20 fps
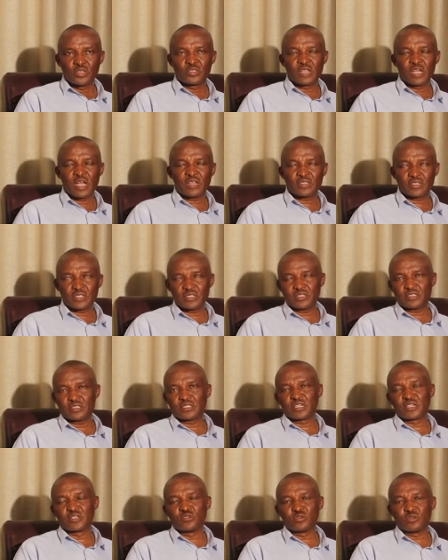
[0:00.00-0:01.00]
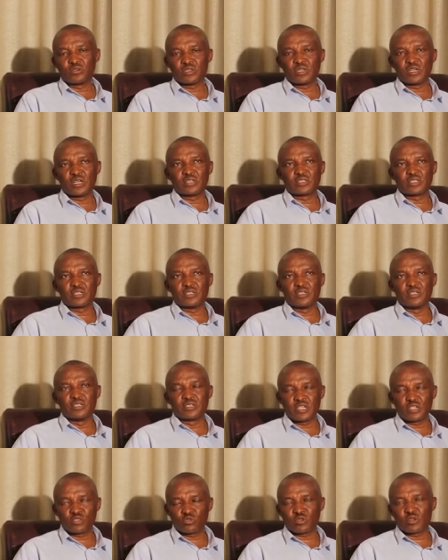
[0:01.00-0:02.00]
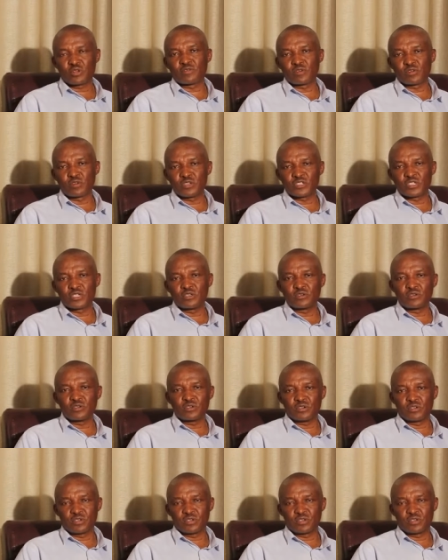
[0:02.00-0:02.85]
that industrial revolution,